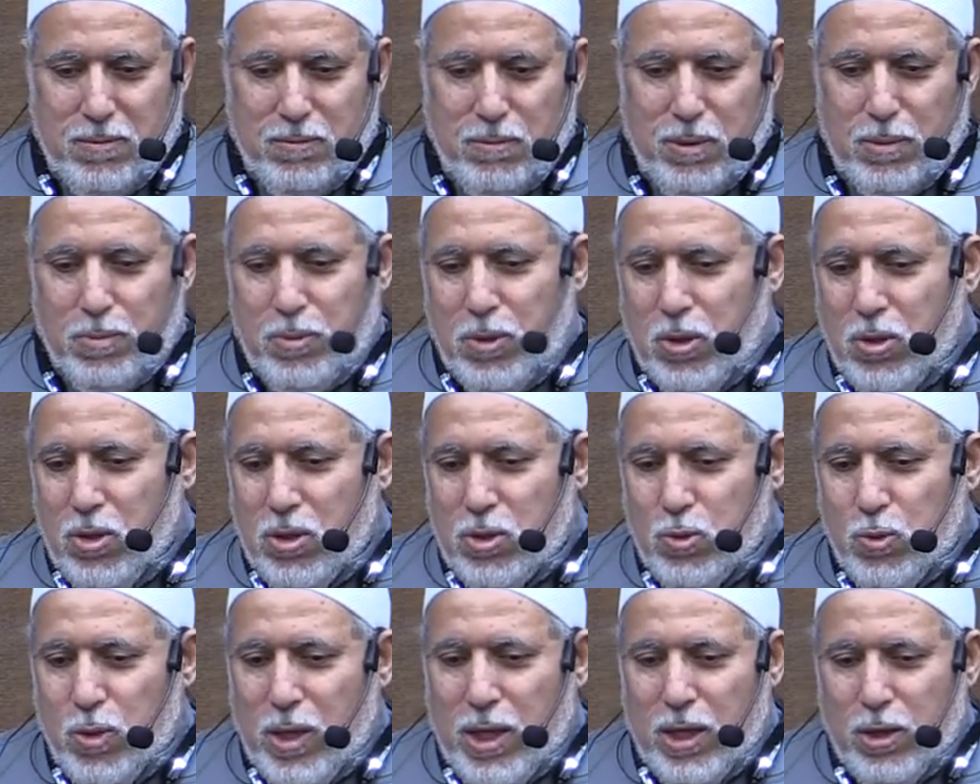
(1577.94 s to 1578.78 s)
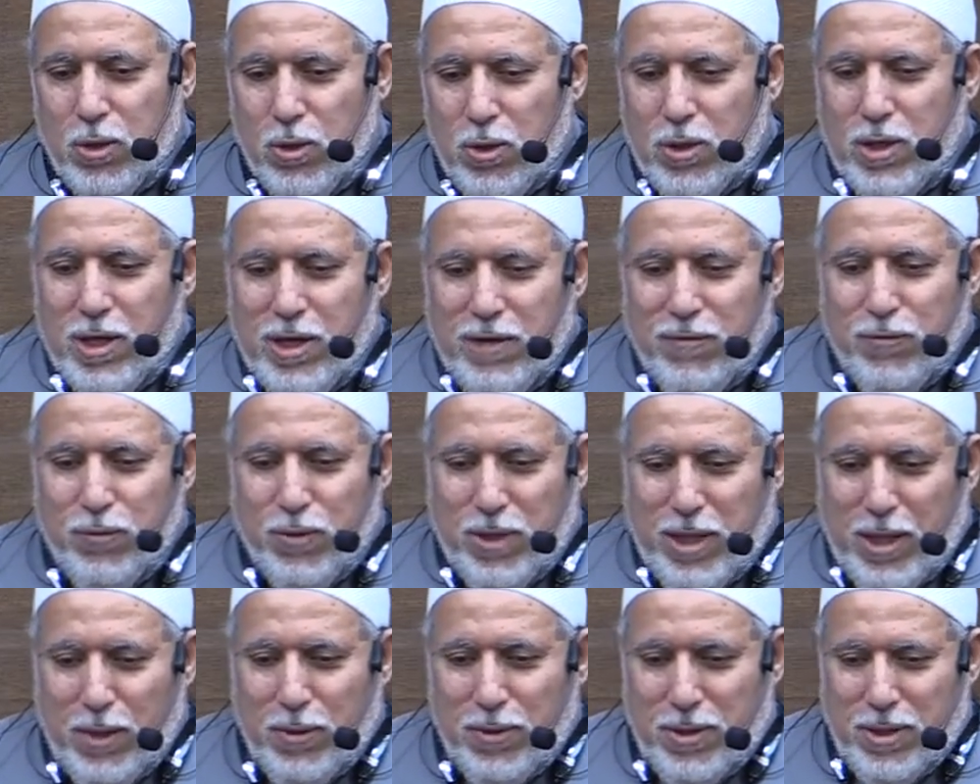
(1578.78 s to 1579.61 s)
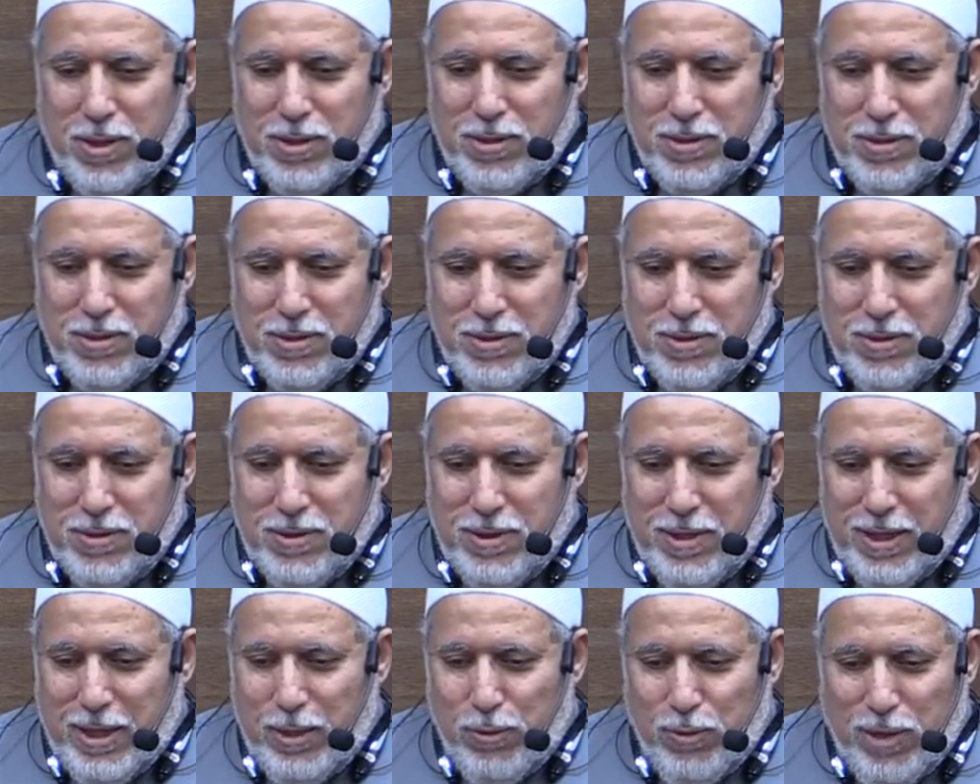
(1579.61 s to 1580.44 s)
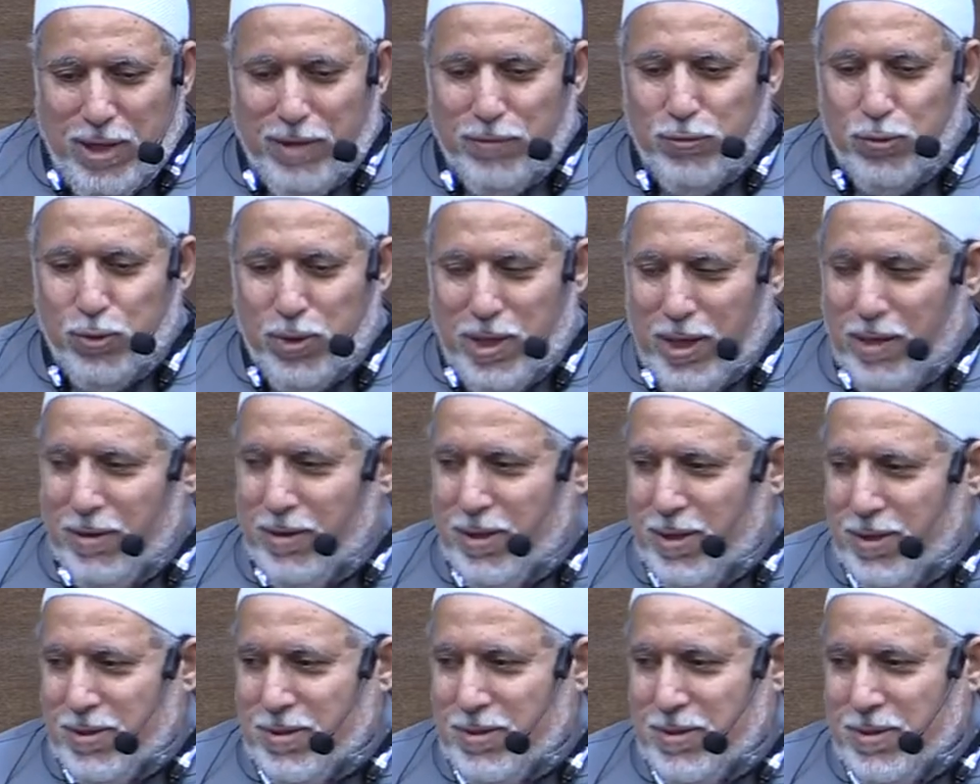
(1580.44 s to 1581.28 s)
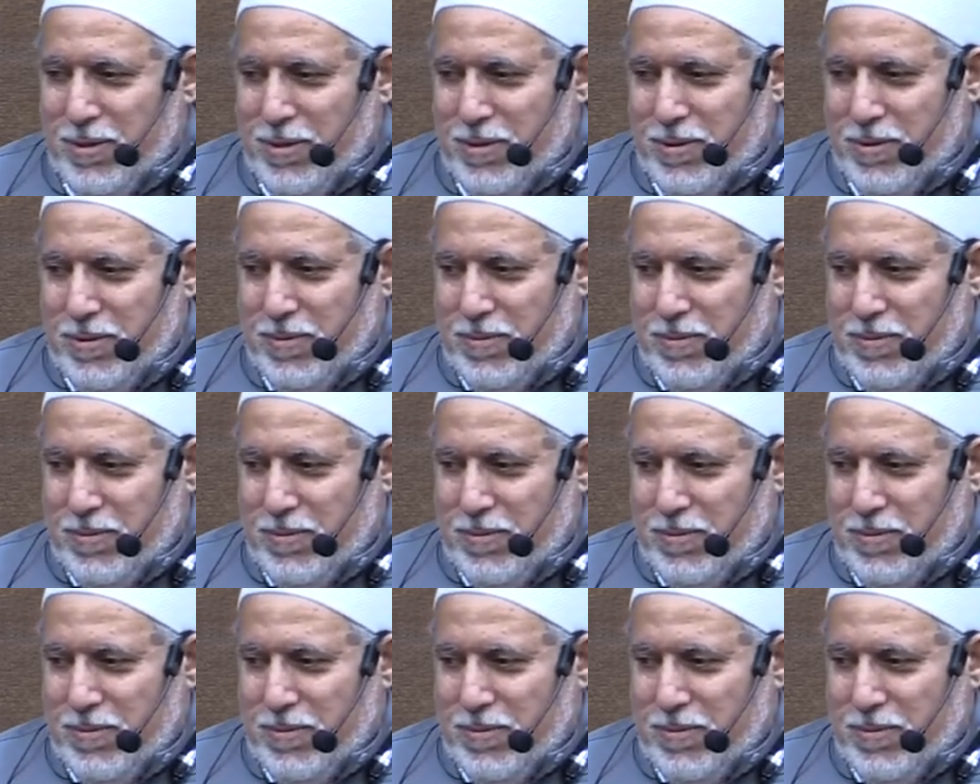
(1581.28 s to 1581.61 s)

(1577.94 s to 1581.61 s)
But because we cannot live without it and we have to carry it.